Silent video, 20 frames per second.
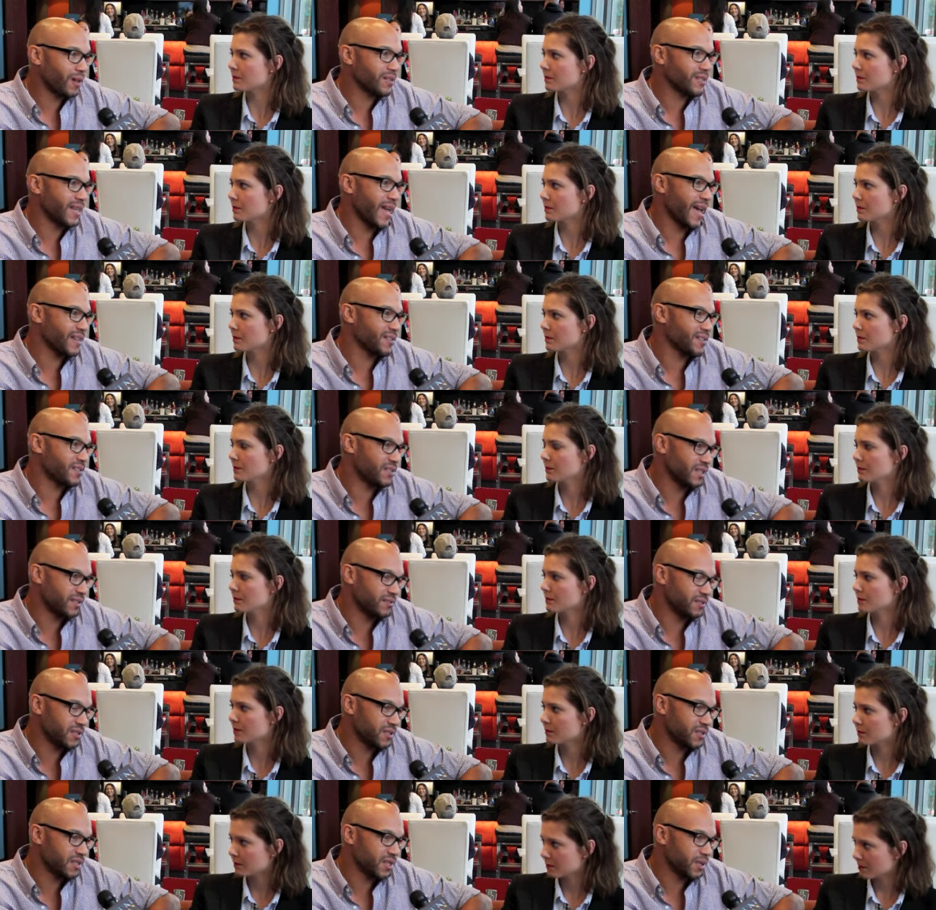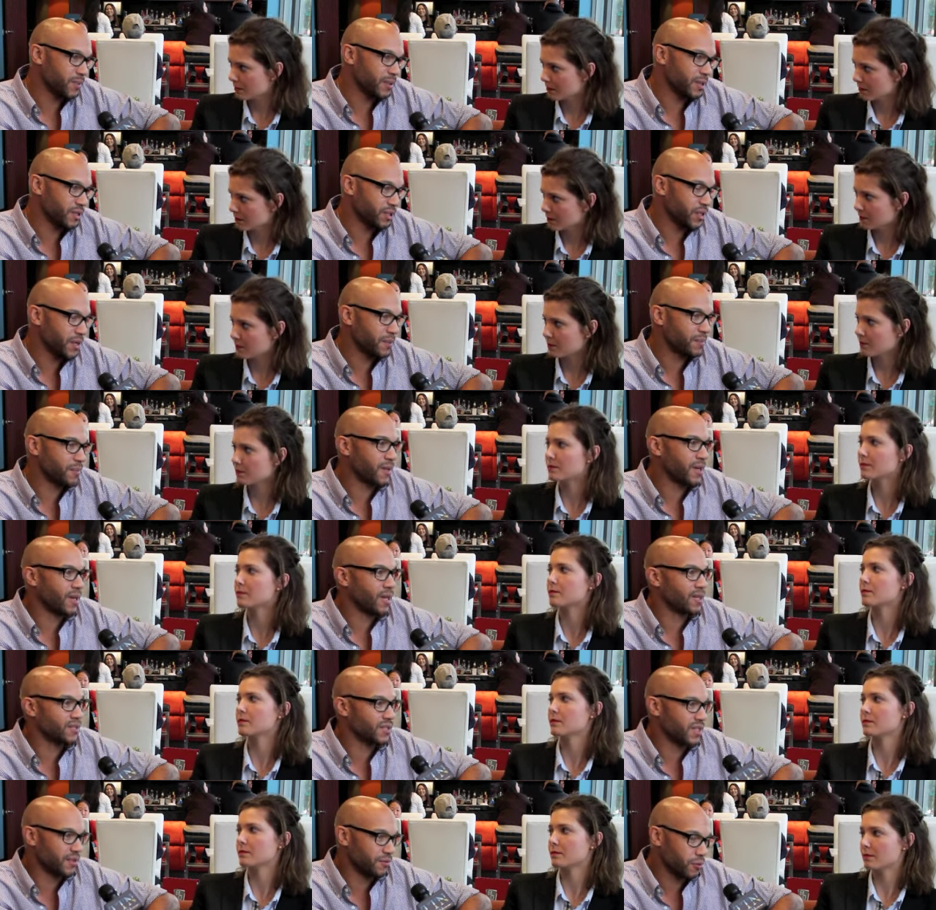Speaker 1: is at Stephen C. Bishop, uh,
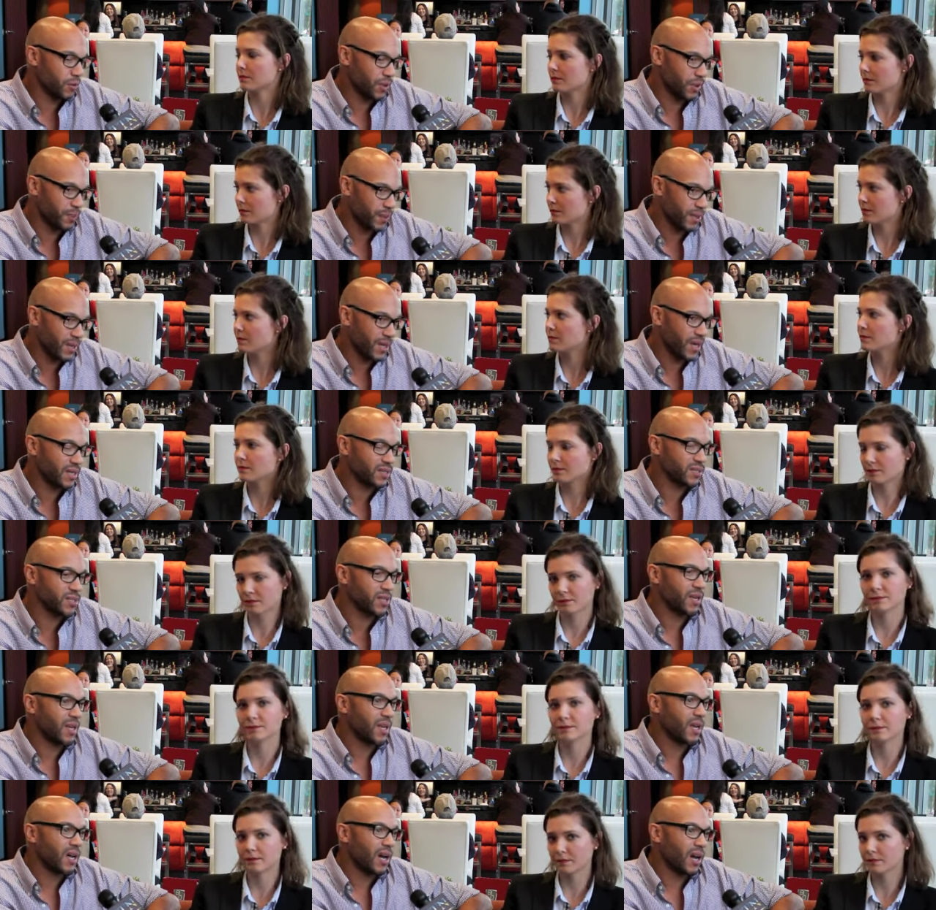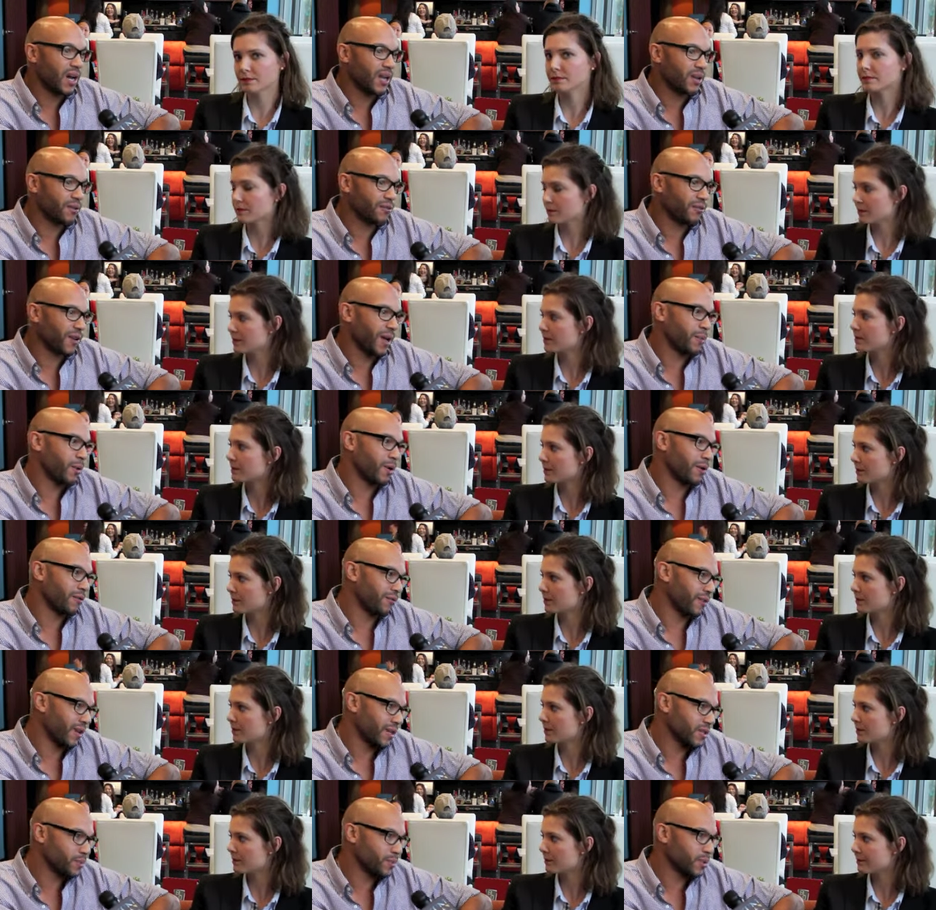Stephen with a P H. Uh, you can find me on
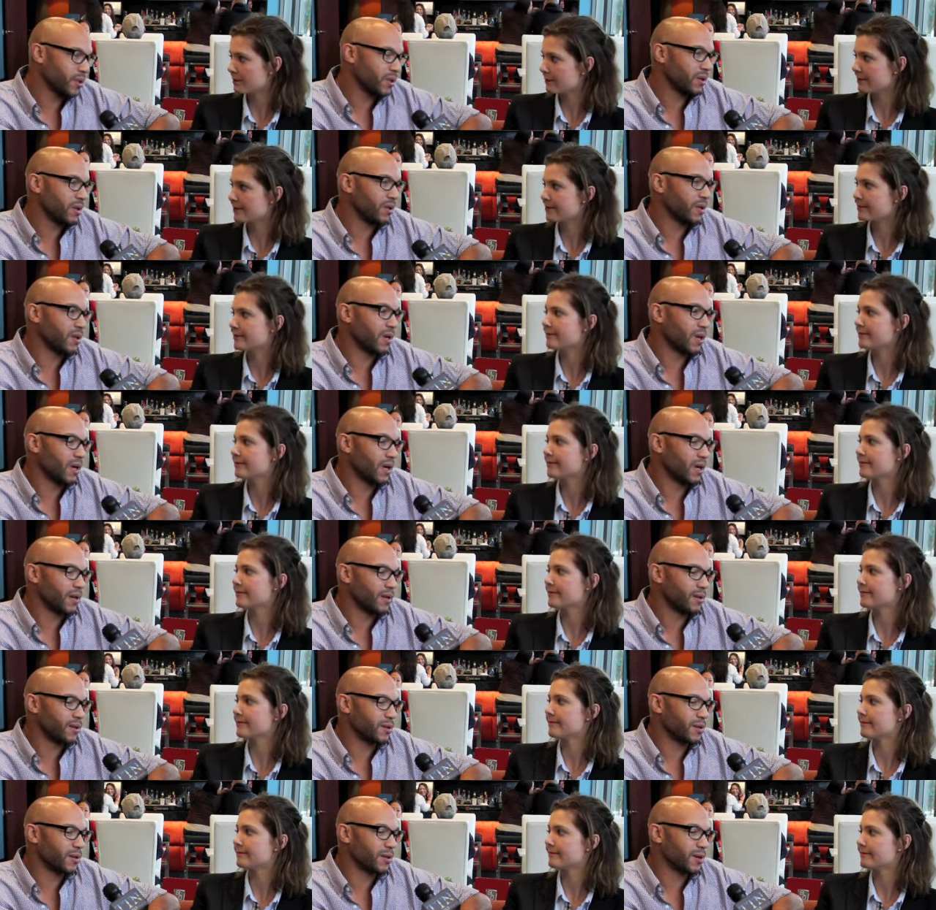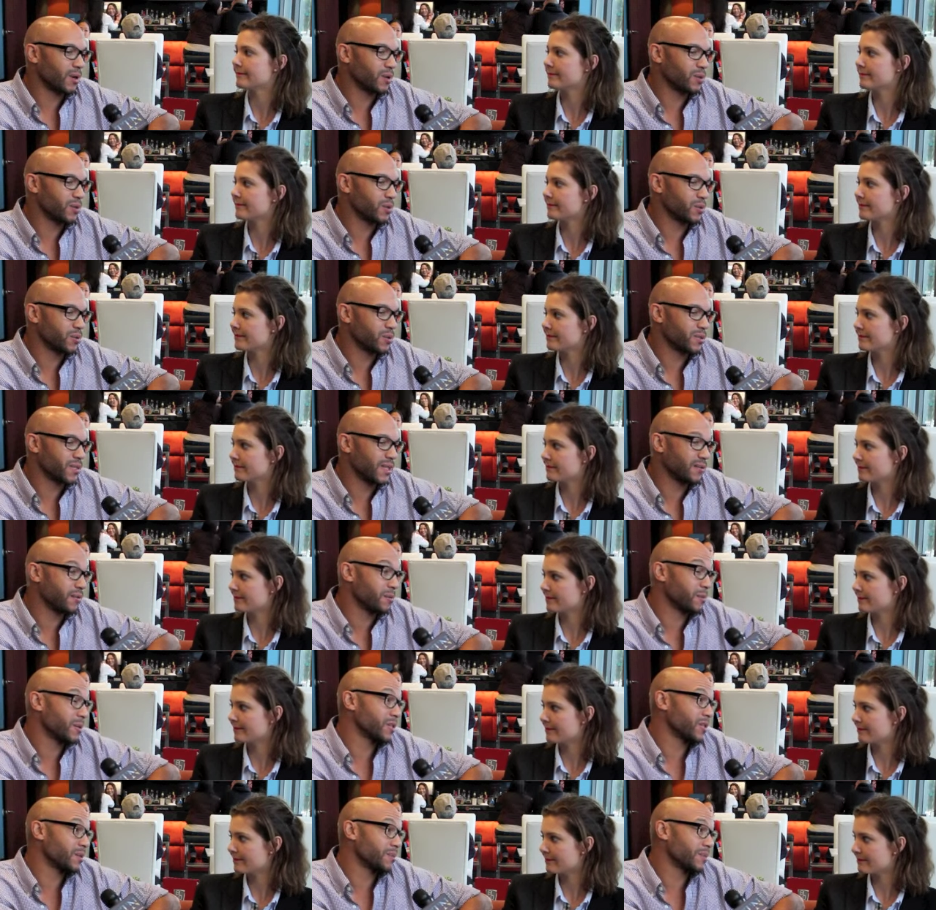Facebook. Uh, you can go to Stephen
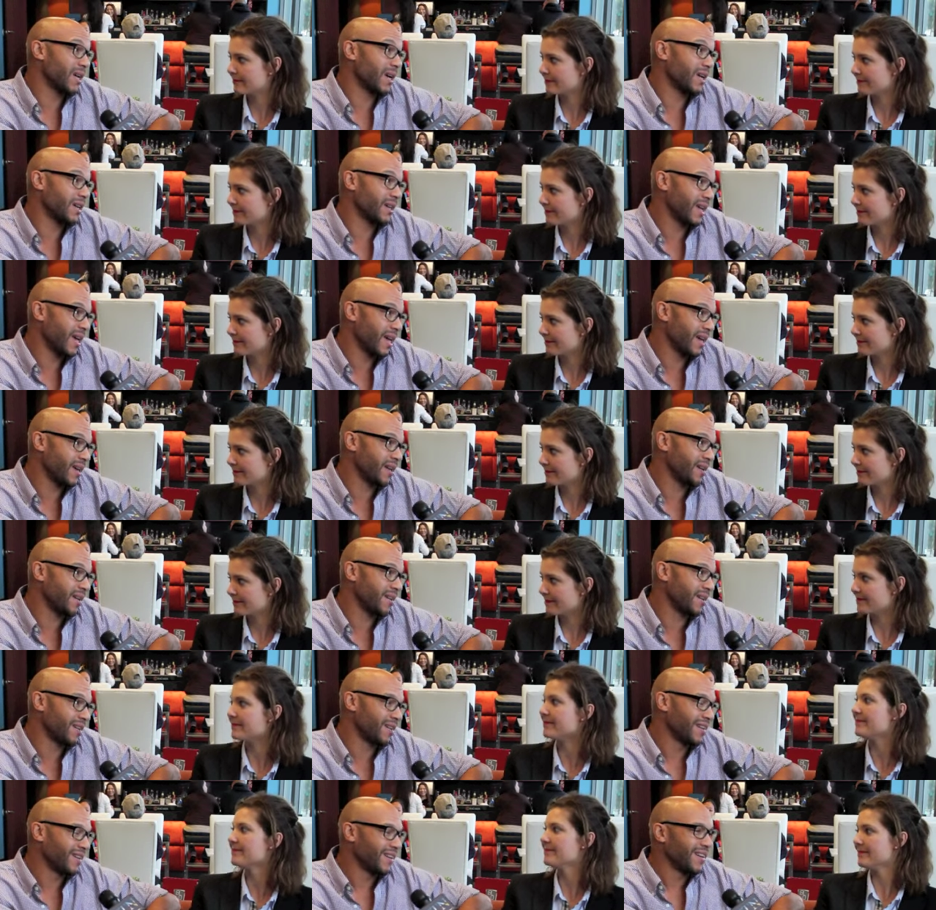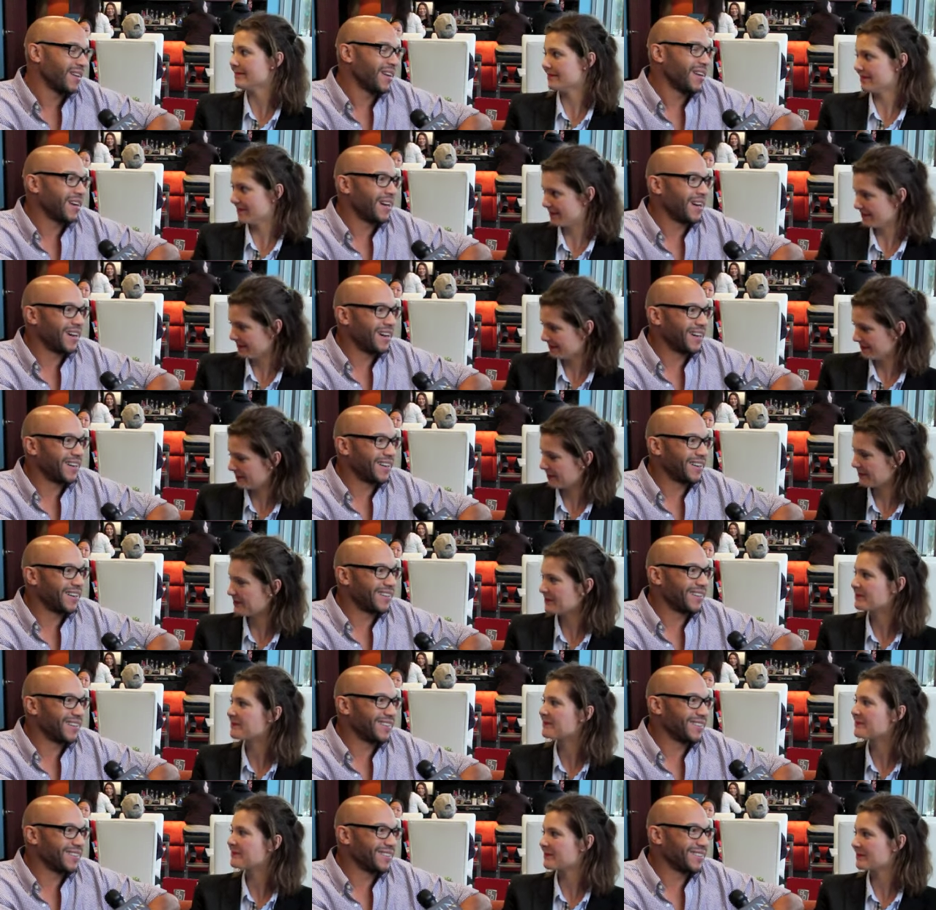Bishop dot net
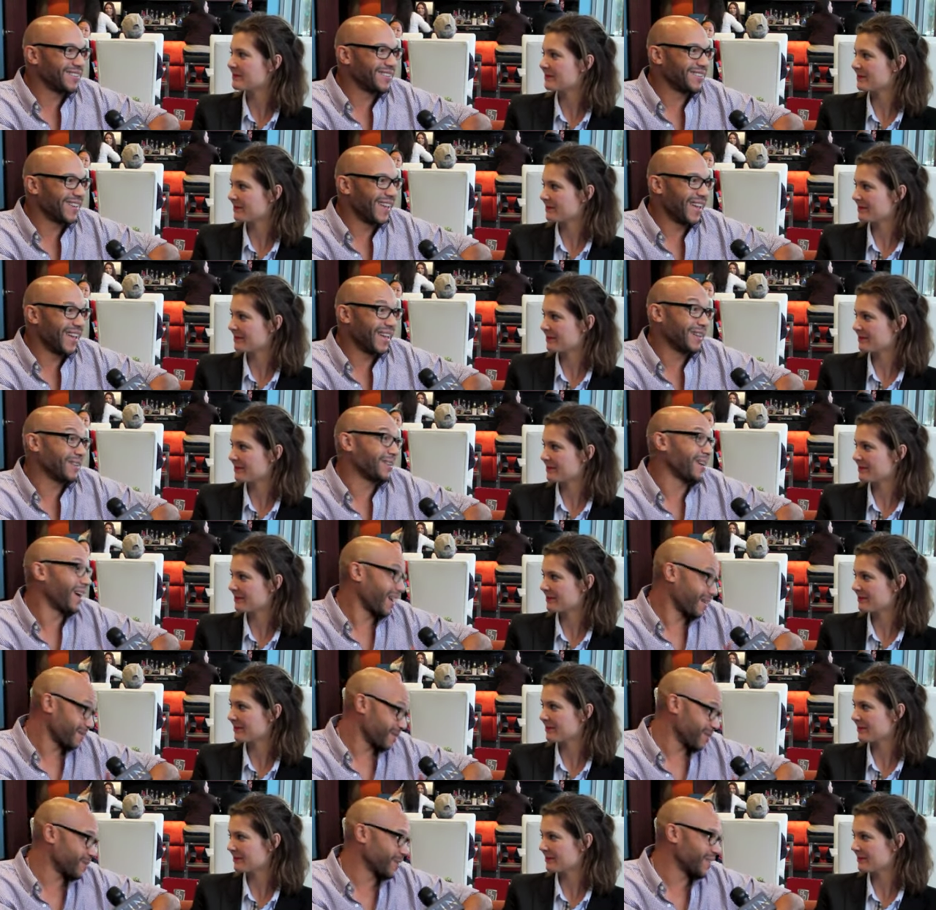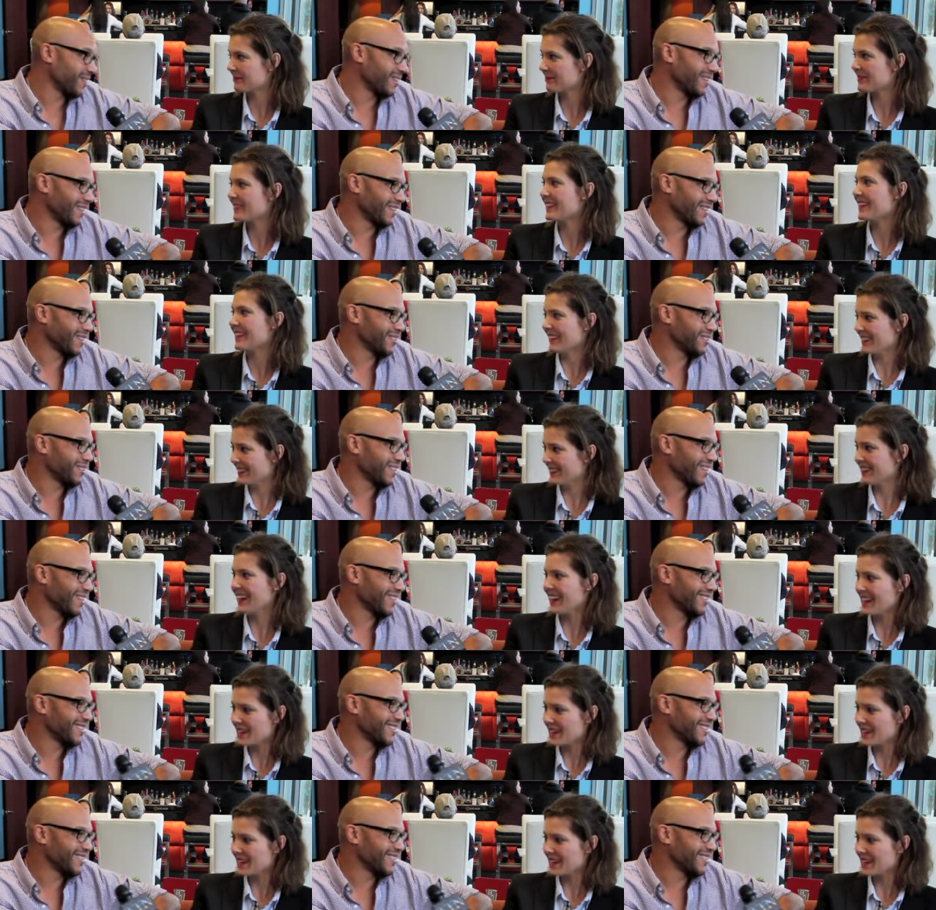uh, and I M D B, like you said.